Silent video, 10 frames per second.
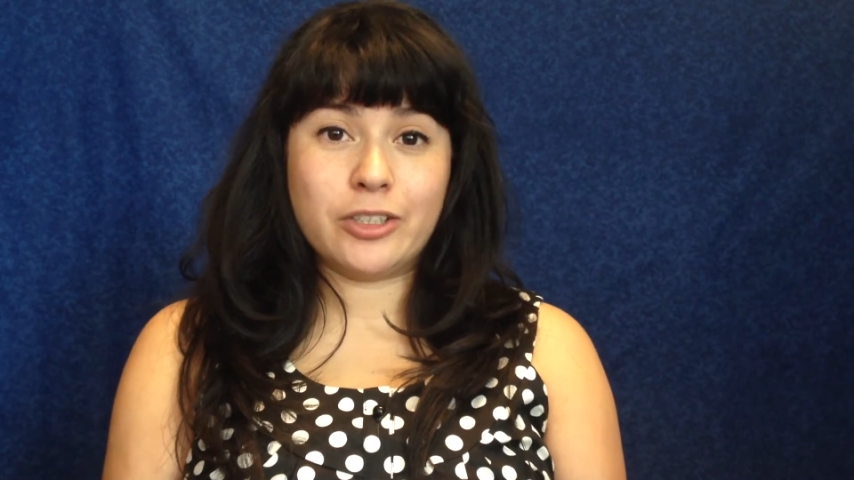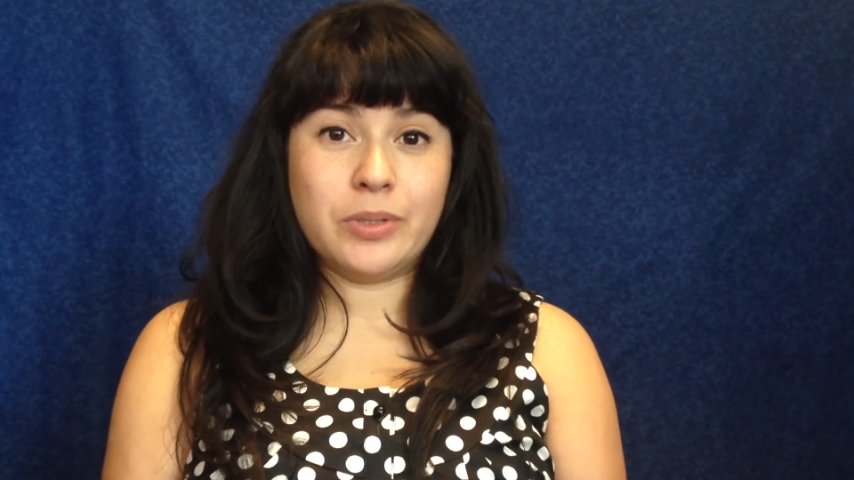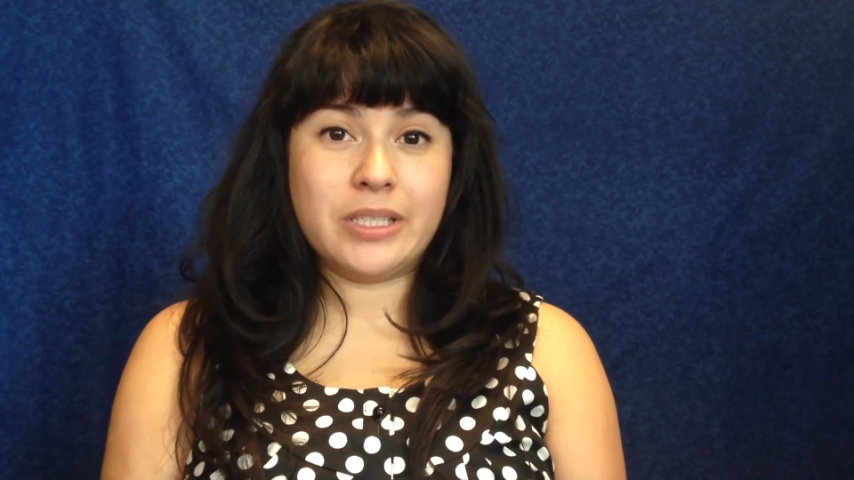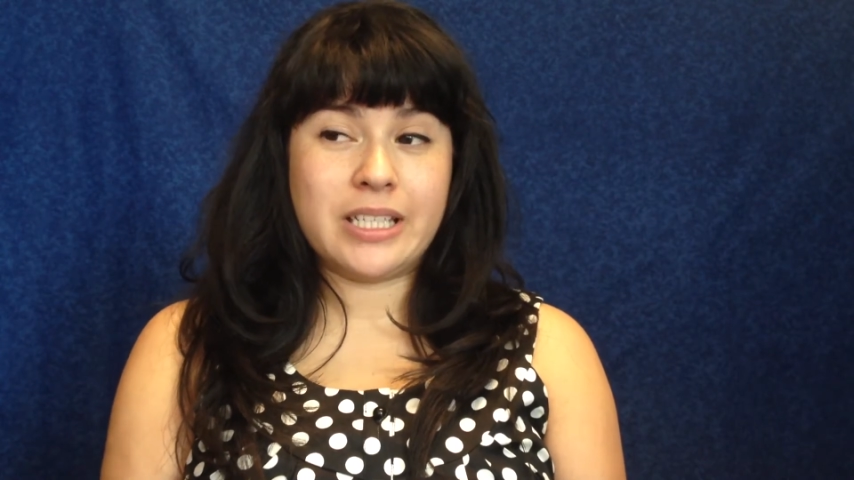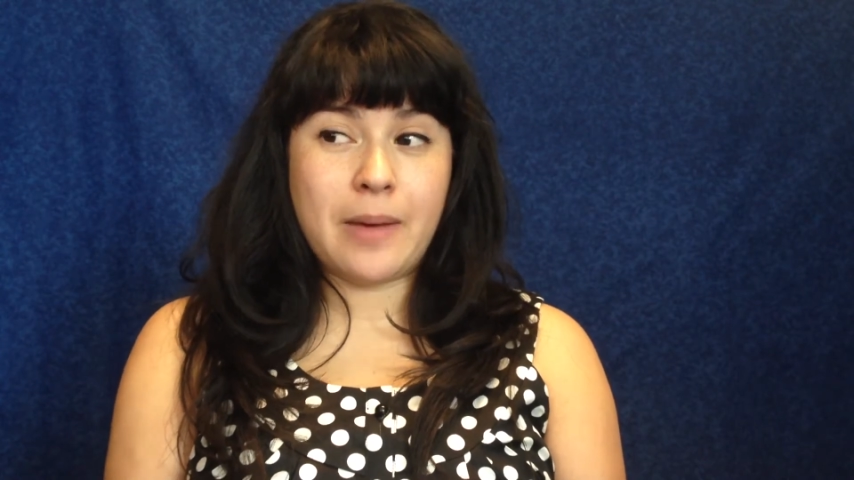who
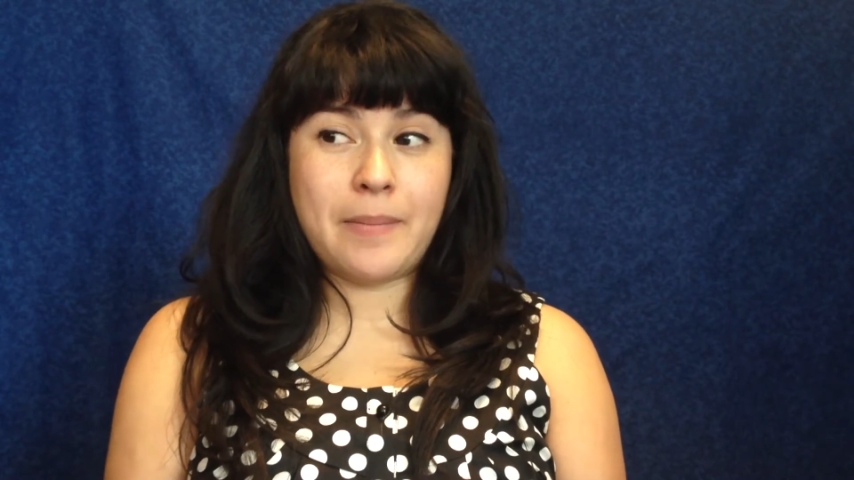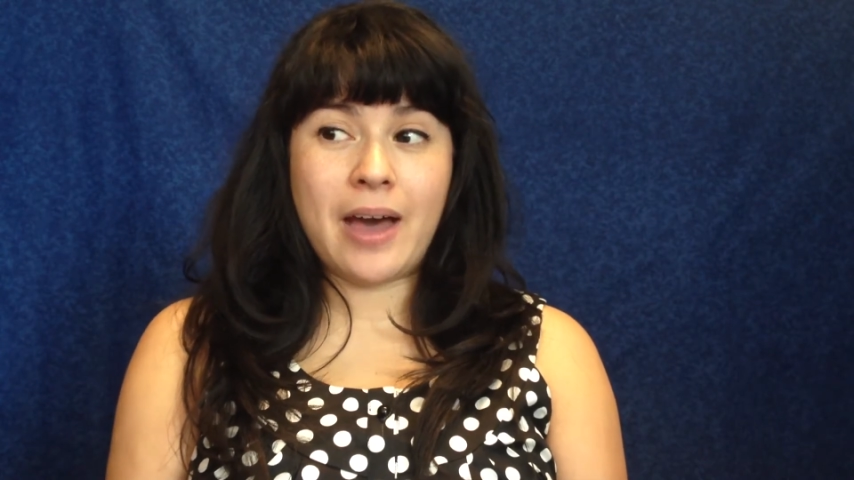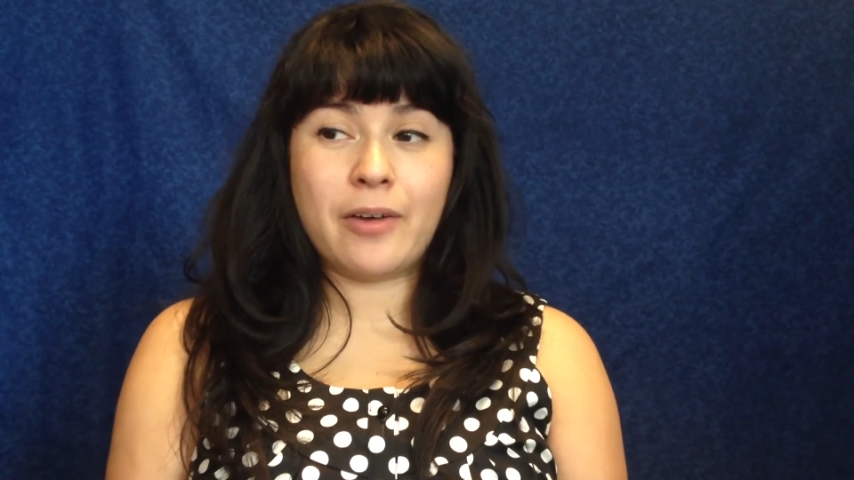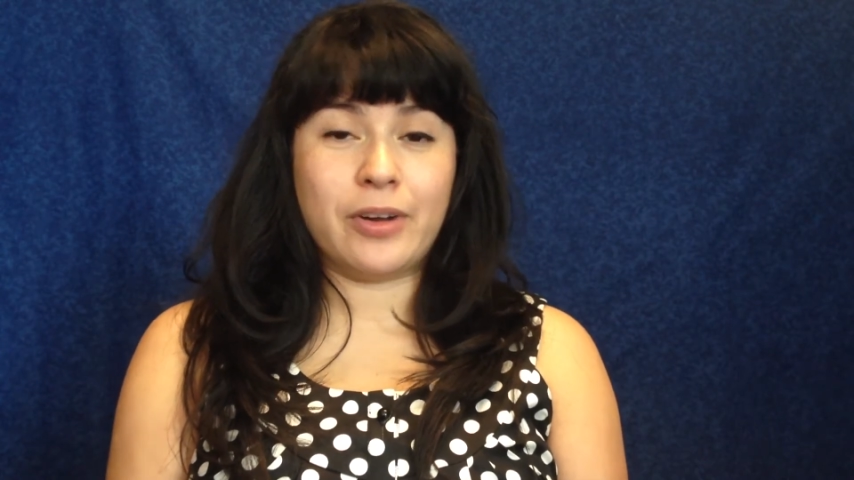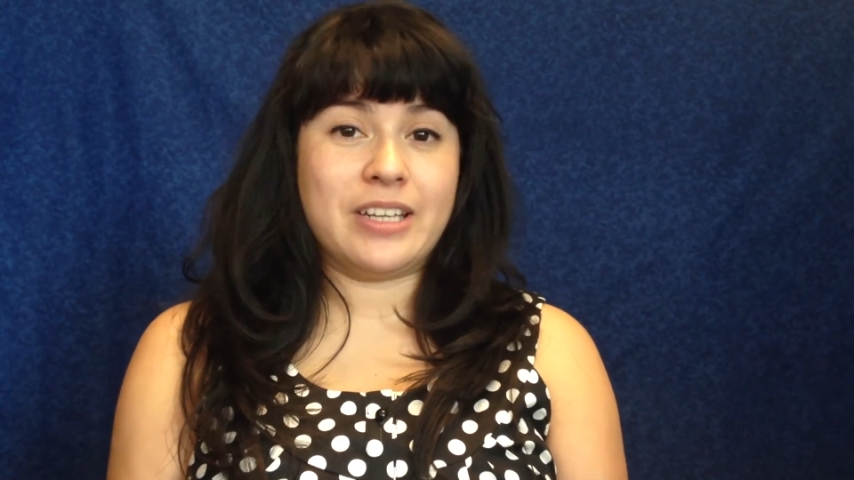is
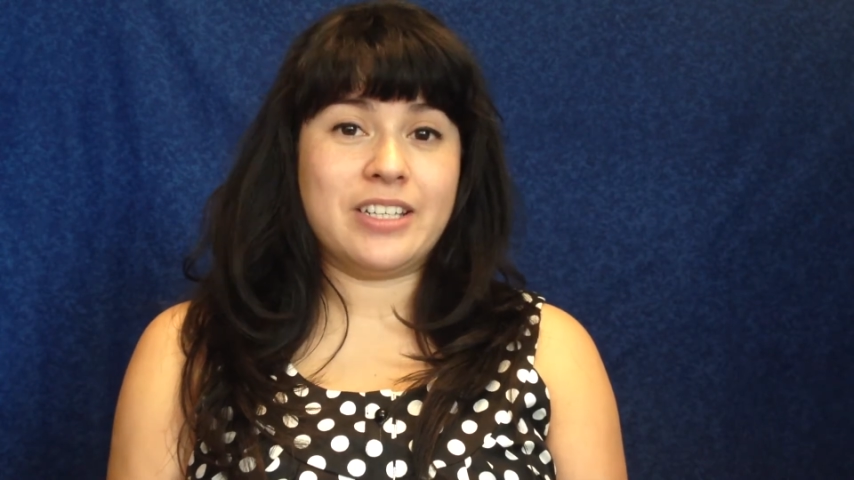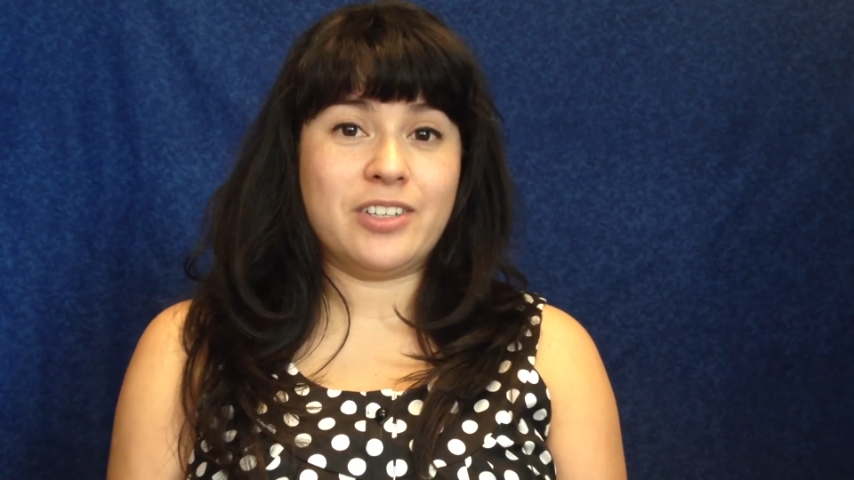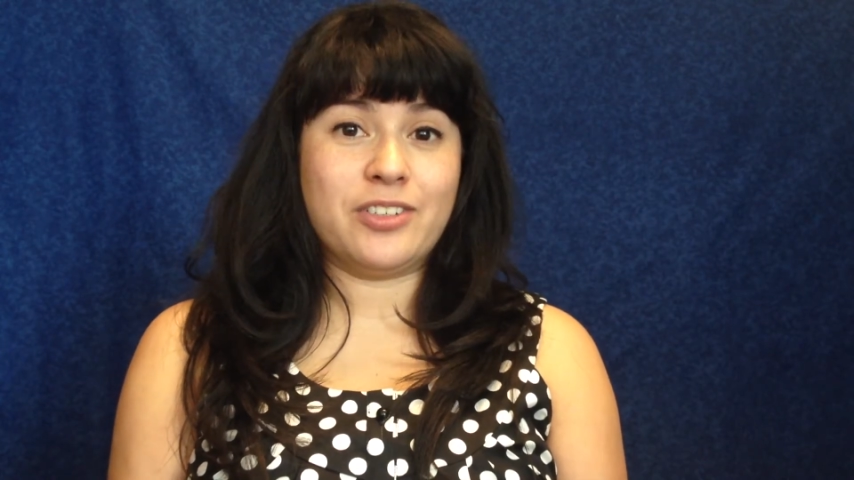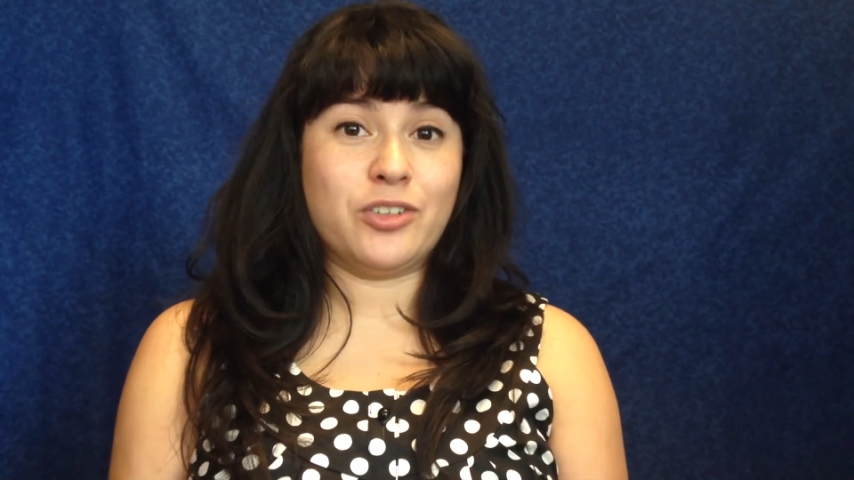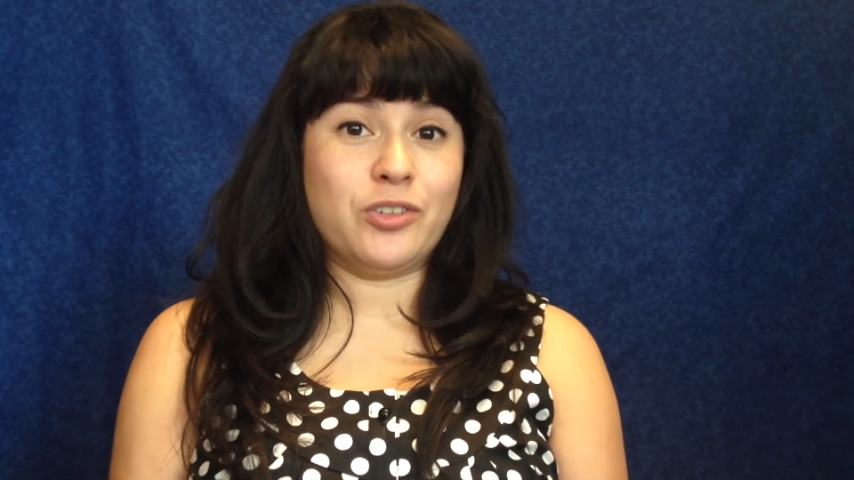somehow granted
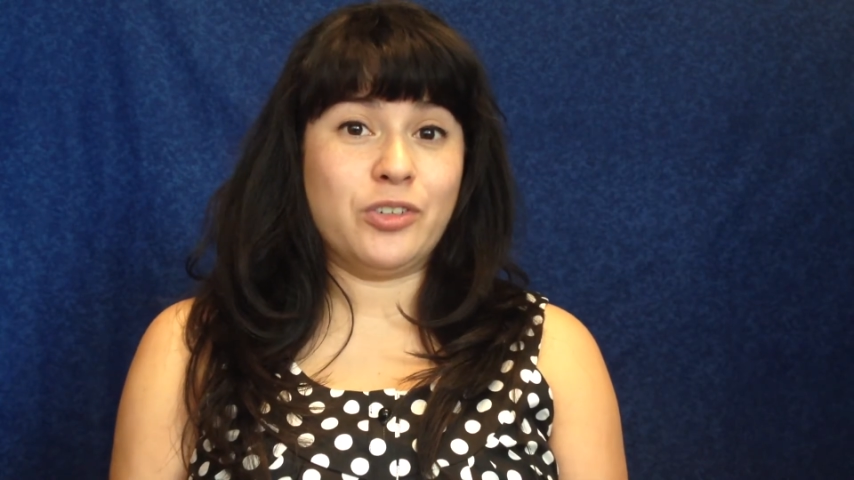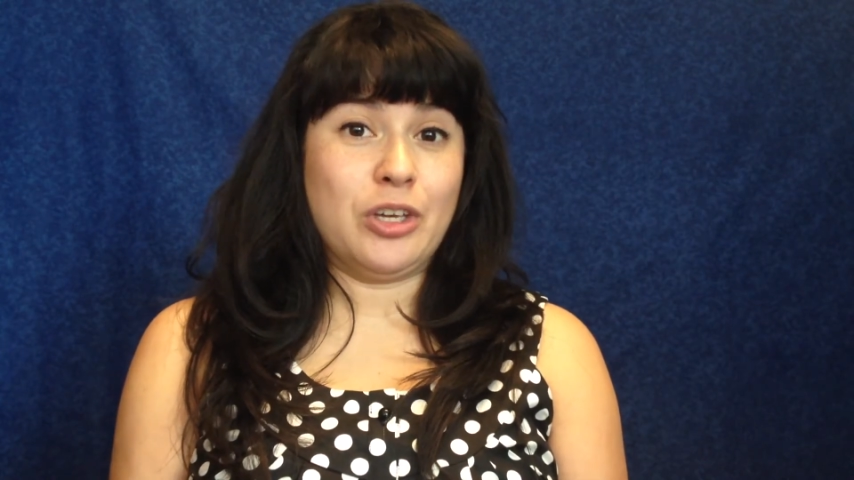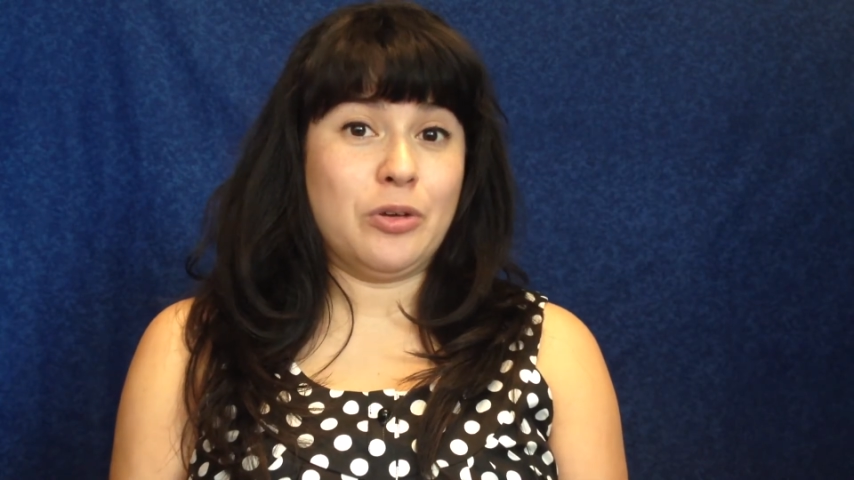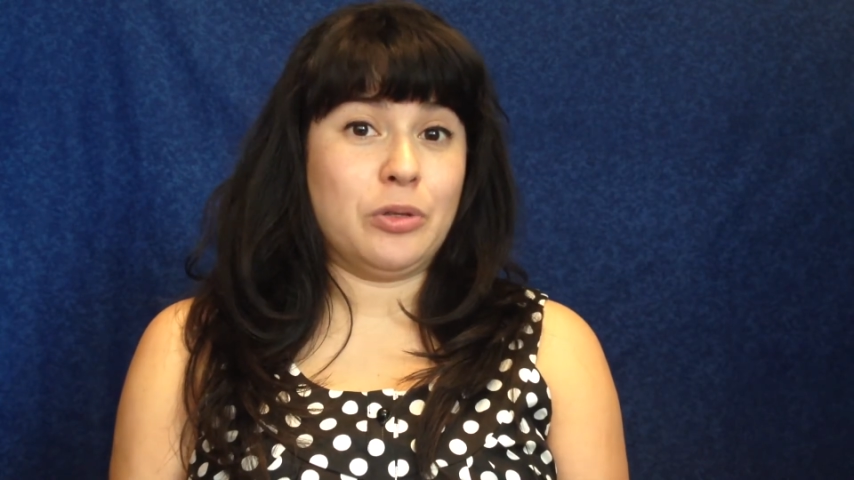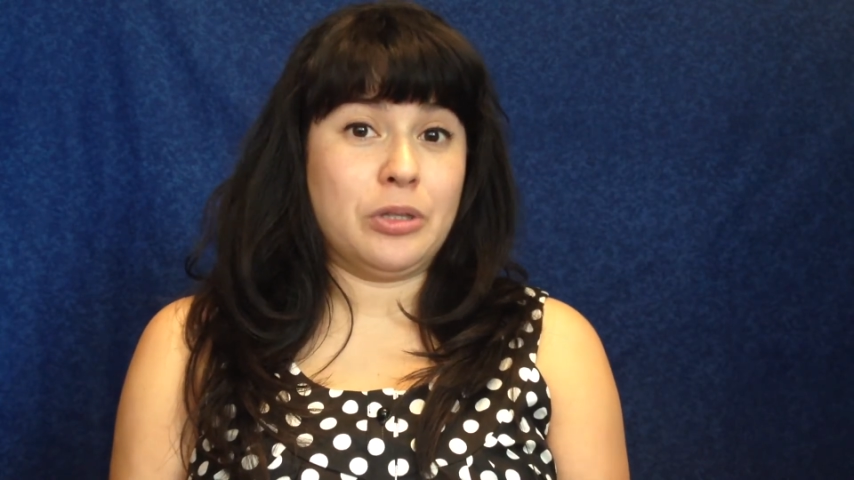eternal
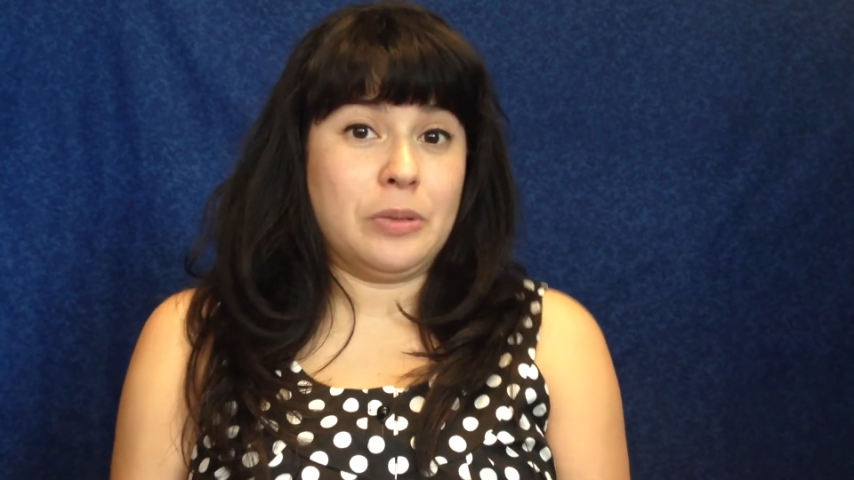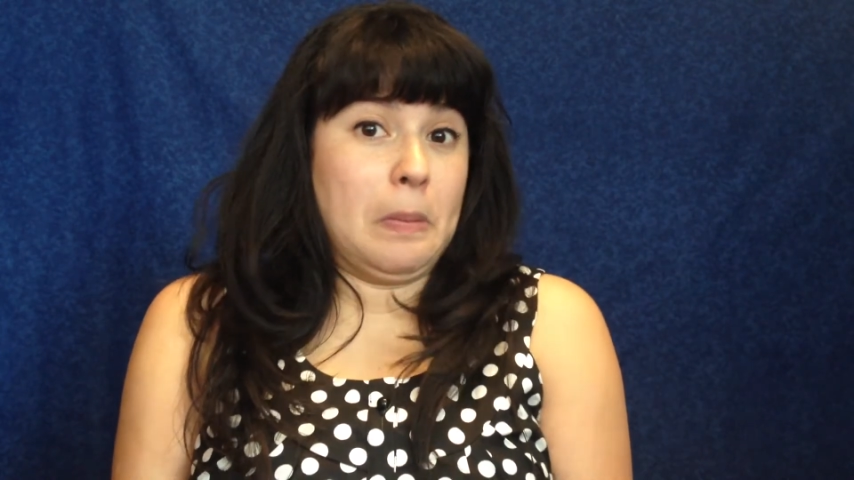youth.